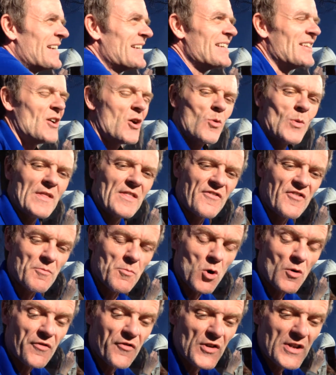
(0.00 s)
You know, when for
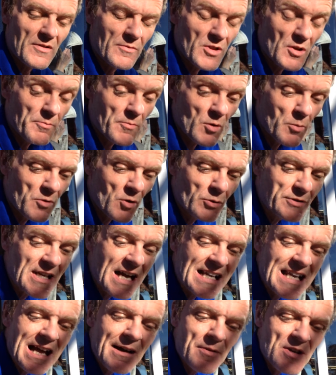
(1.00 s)
more frequent, the more
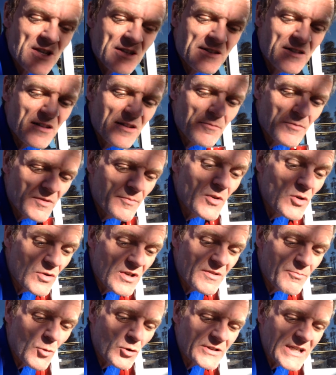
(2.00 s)
dynamics, the
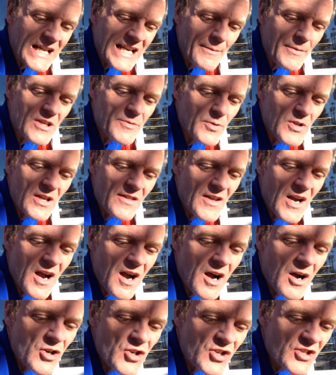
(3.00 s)
music's more dynamics between the
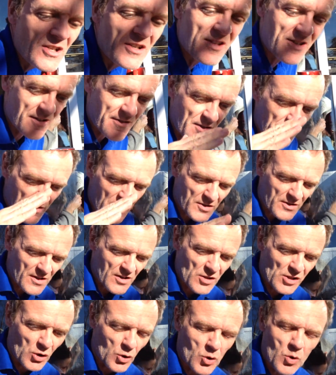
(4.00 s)
harshness, the
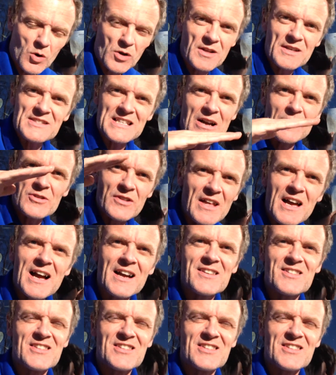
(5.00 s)
low sound and the high